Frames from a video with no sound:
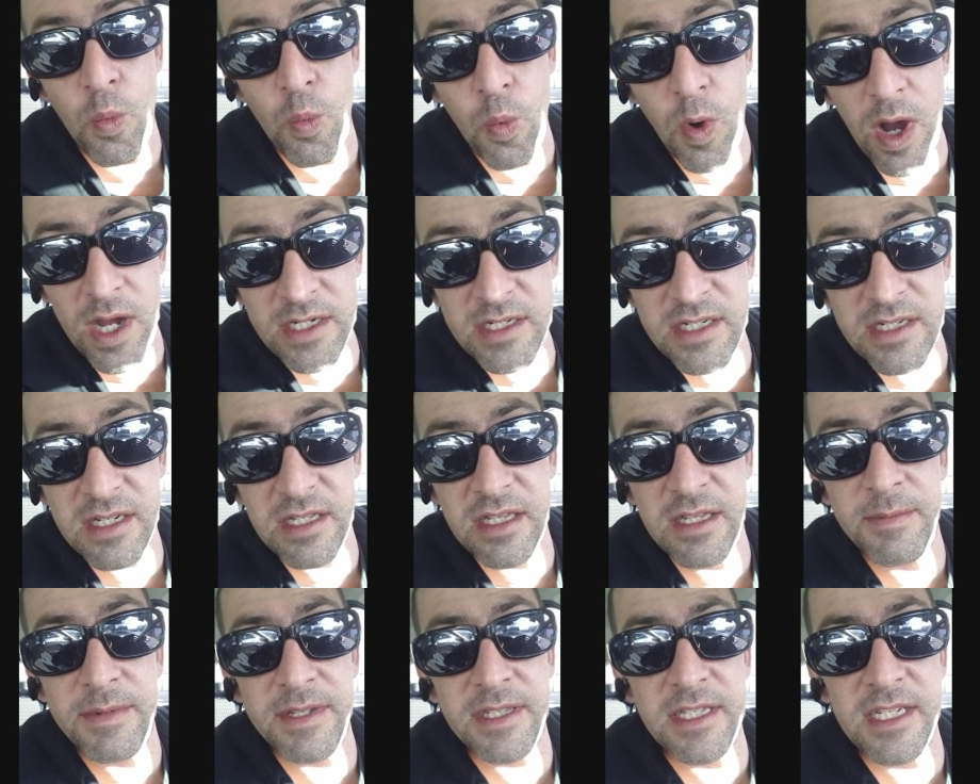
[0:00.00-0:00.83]
wants to
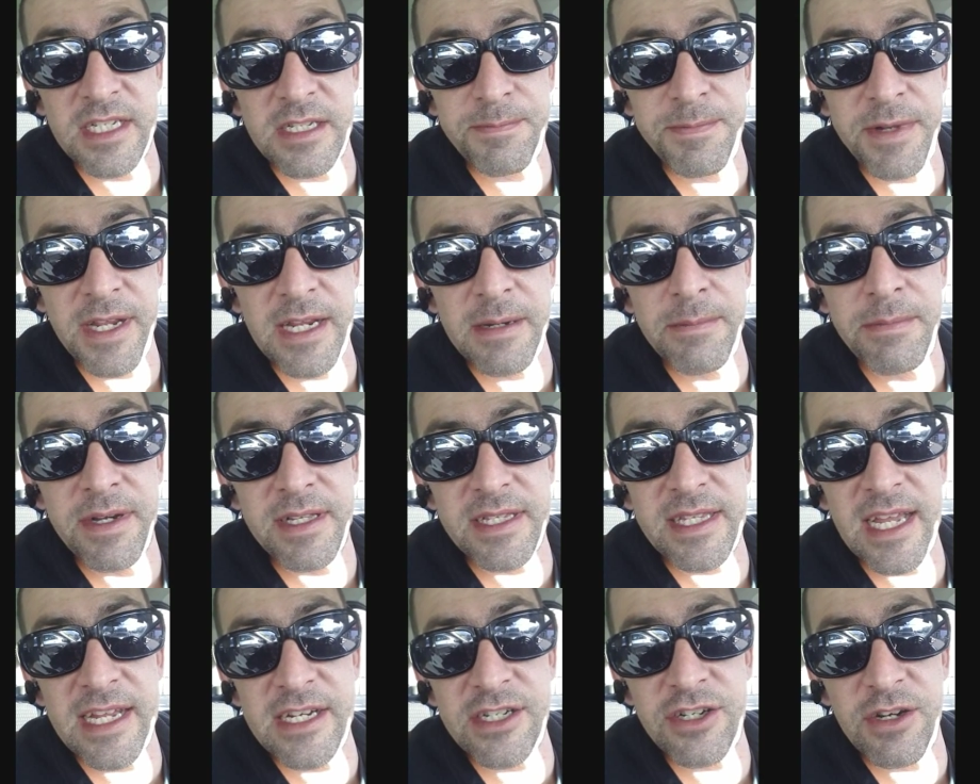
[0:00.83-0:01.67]
limit the speed,
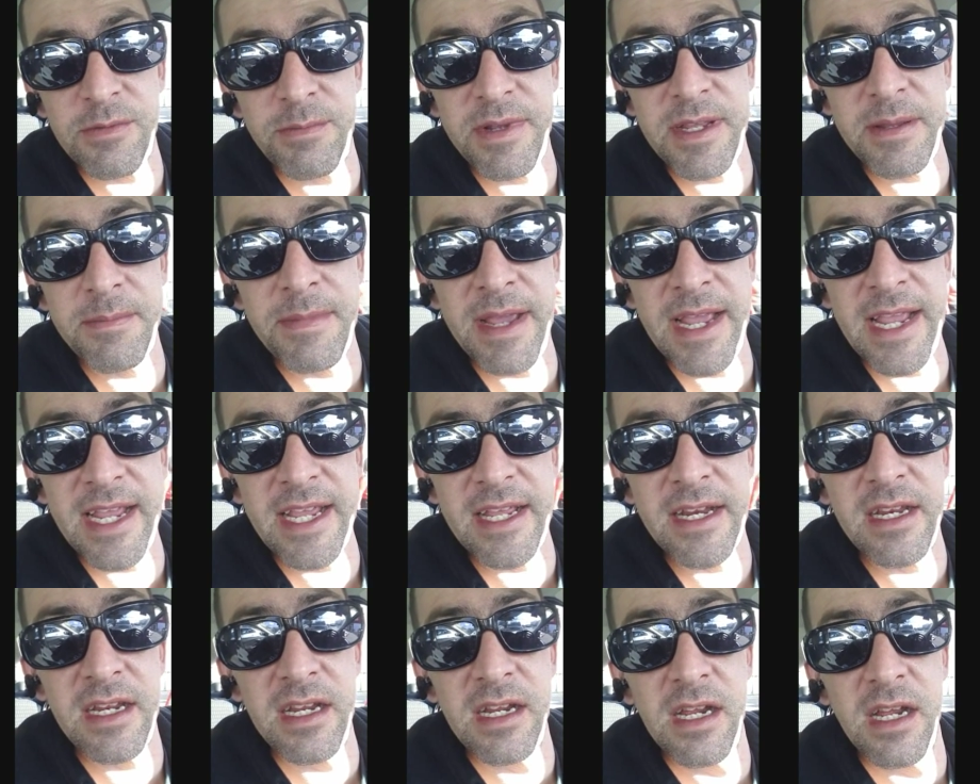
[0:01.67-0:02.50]
but that should be
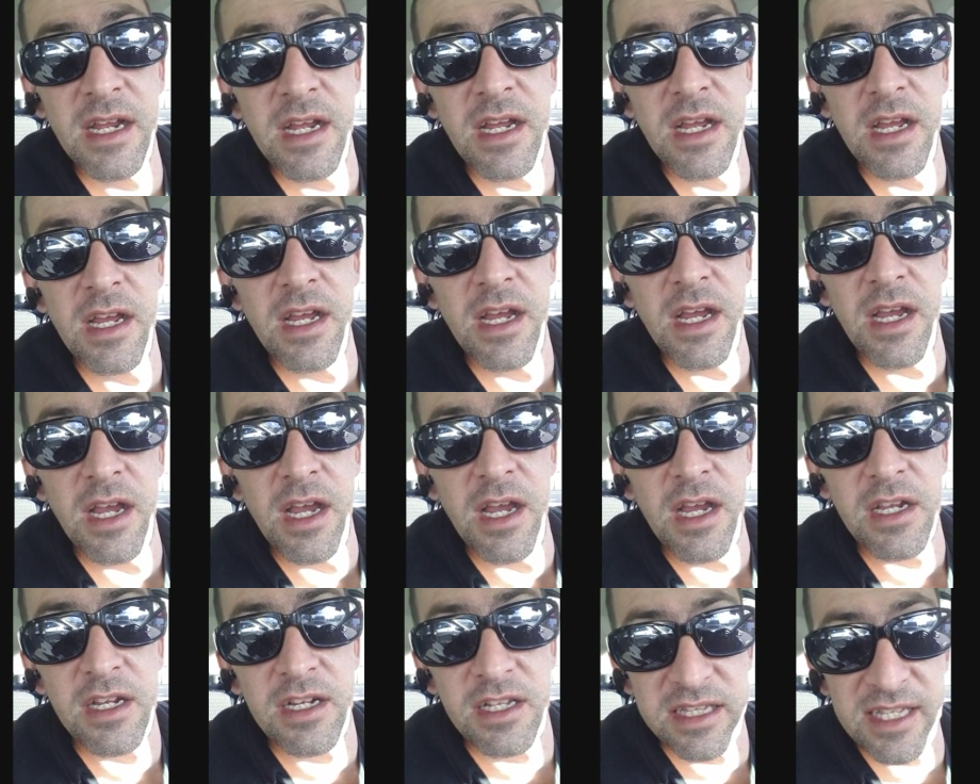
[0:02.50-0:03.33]
made
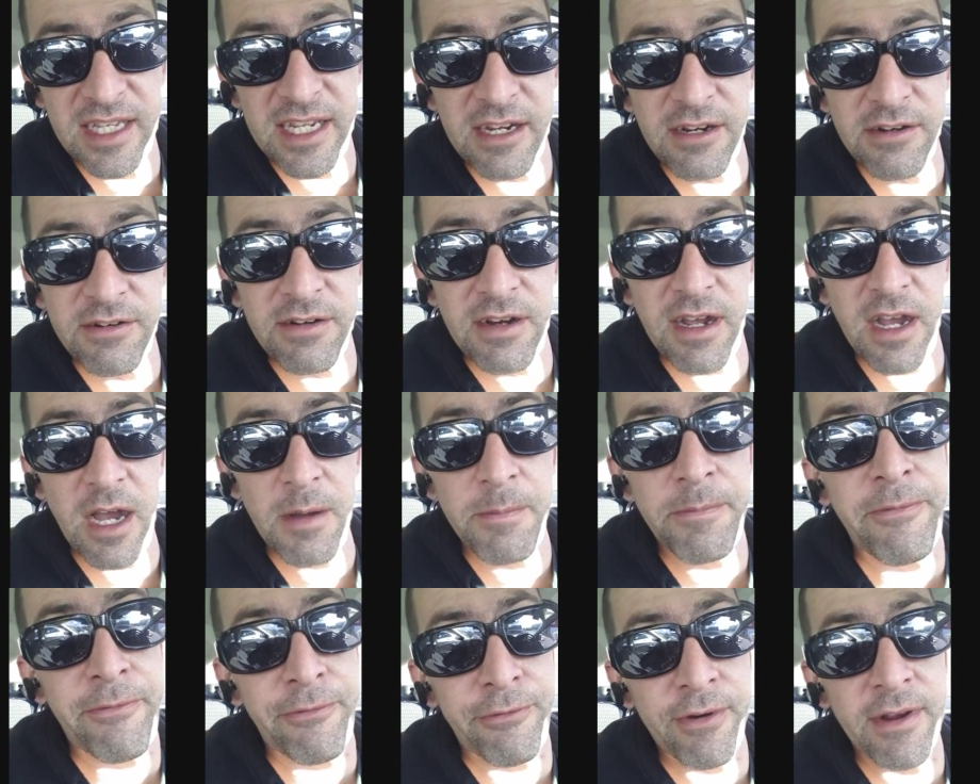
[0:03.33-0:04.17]
clear
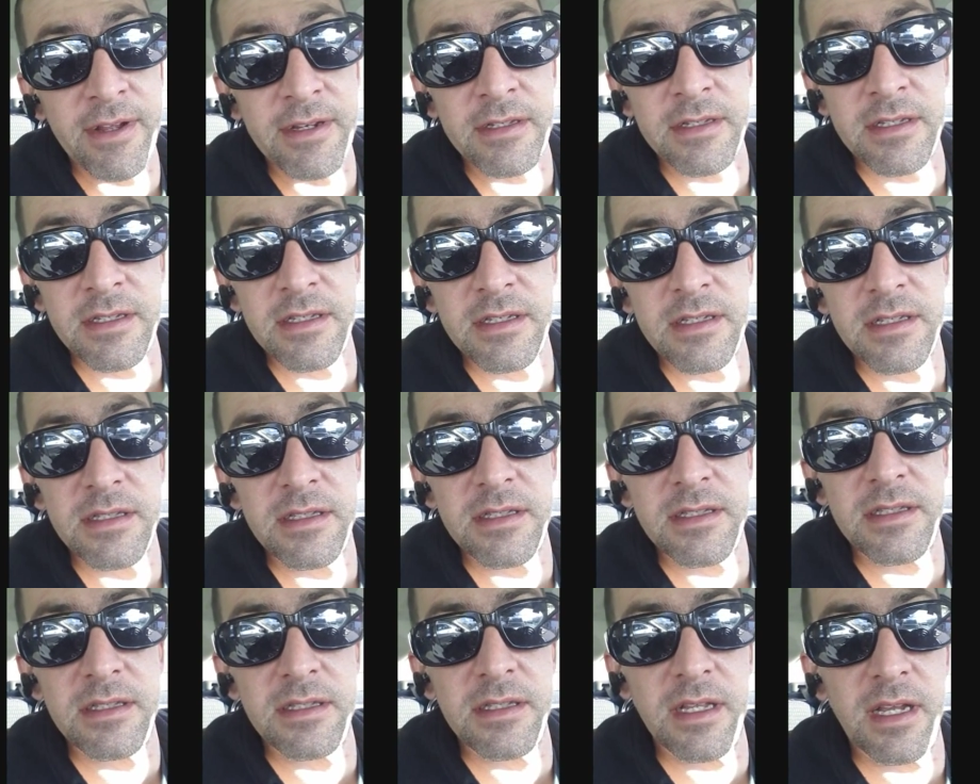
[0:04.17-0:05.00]
up front.
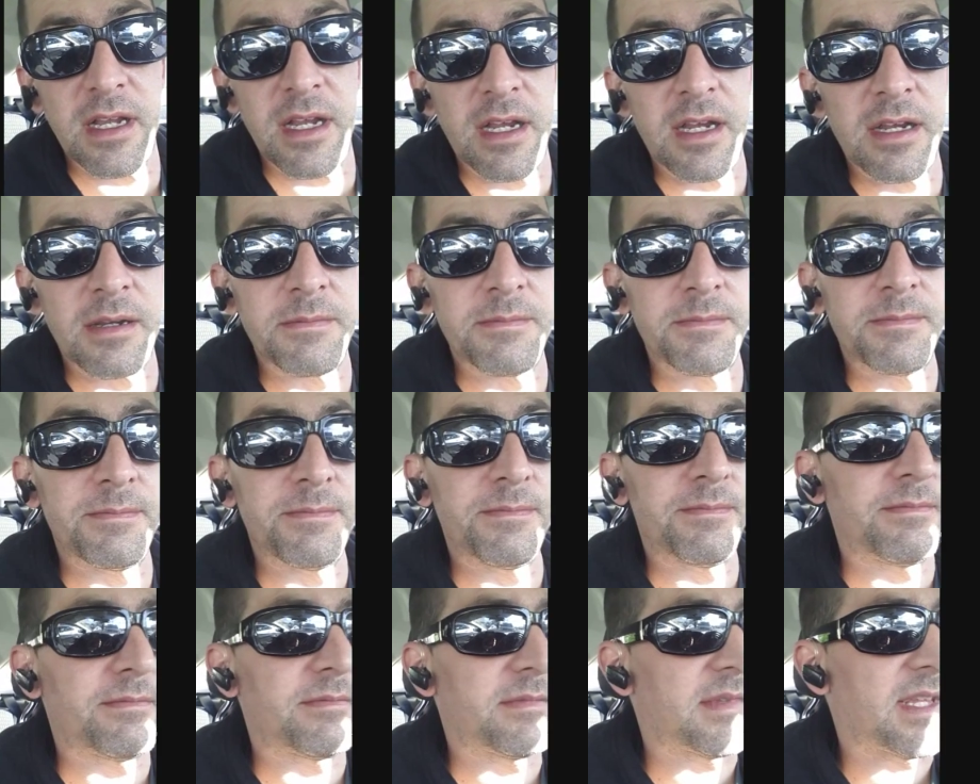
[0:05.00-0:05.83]

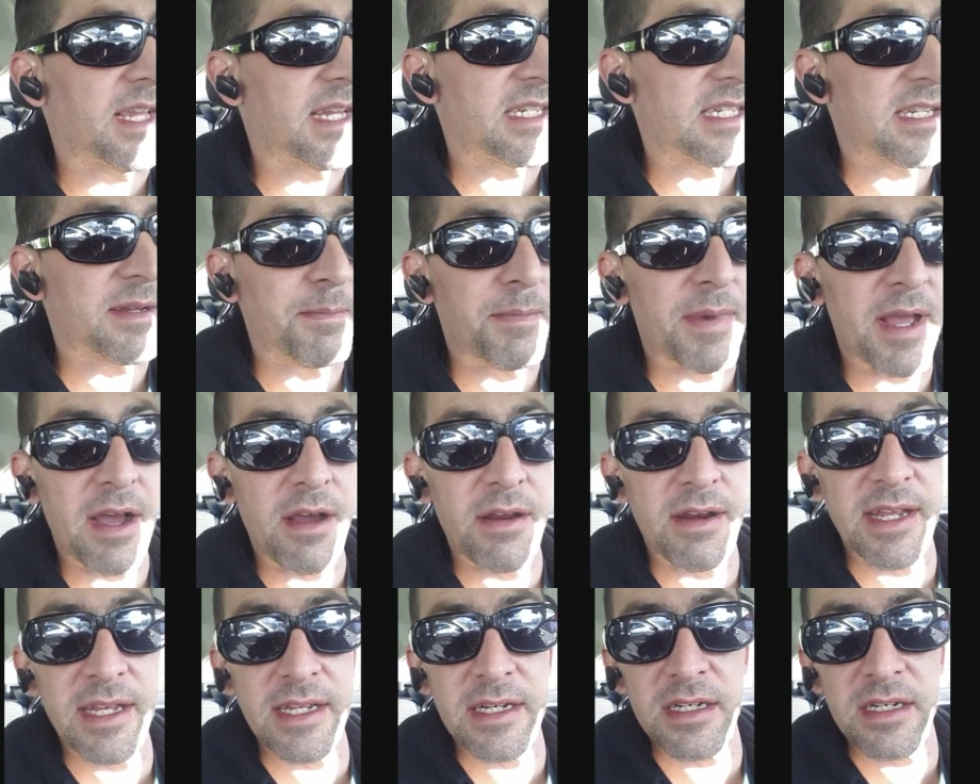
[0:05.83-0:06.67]
That's
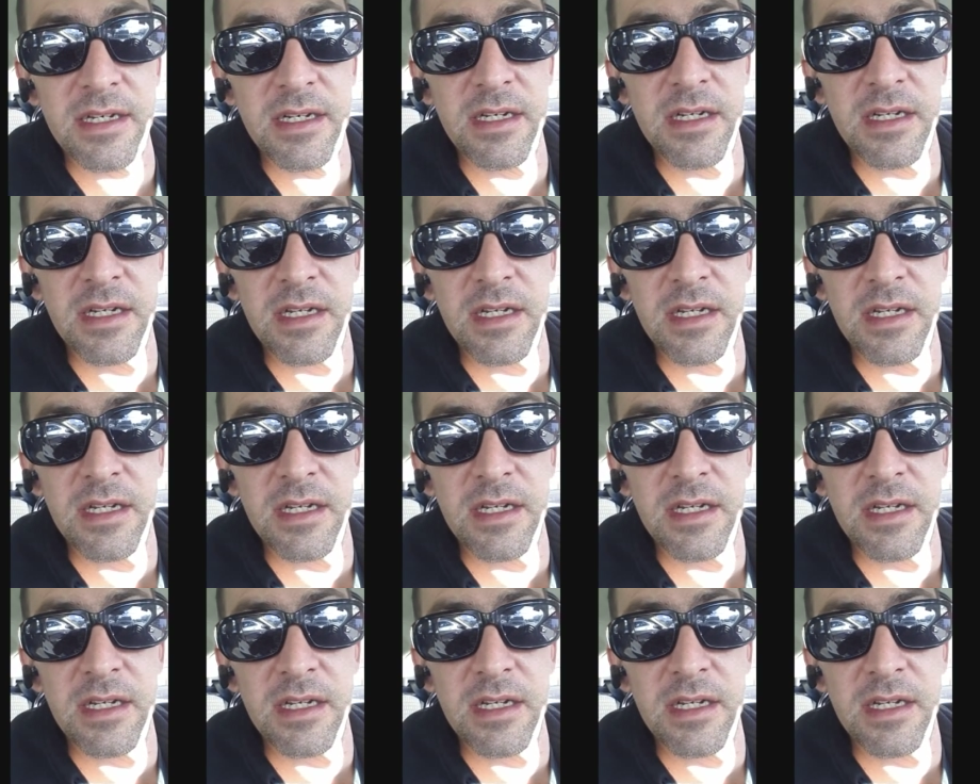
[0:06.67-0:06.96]
about it.